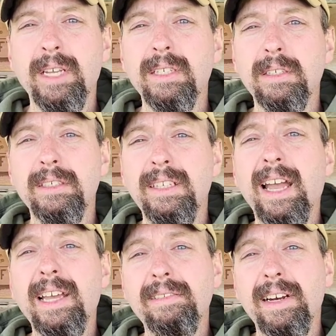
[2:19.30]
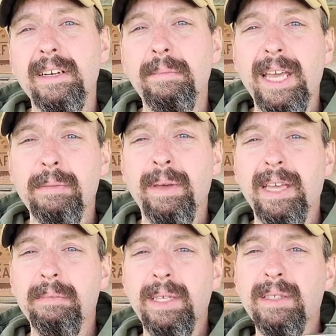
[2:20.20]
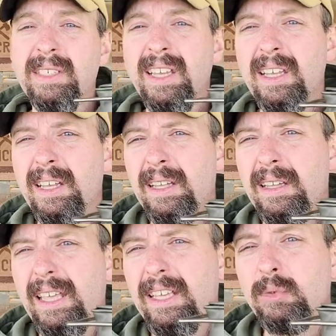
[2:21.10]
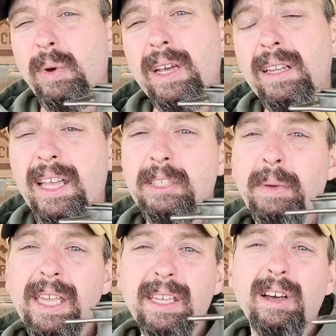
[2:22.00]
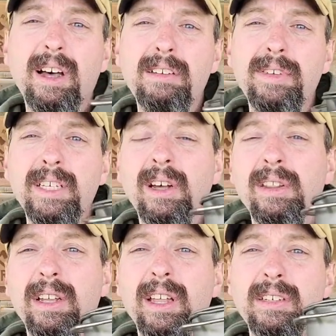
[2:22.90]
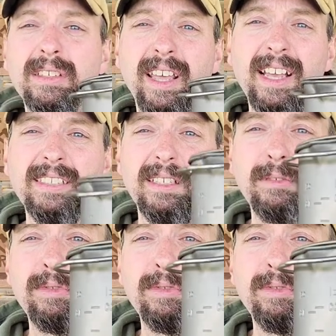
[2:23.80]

regular dehydrated backpack meals, as well as making coffee and all the other tasks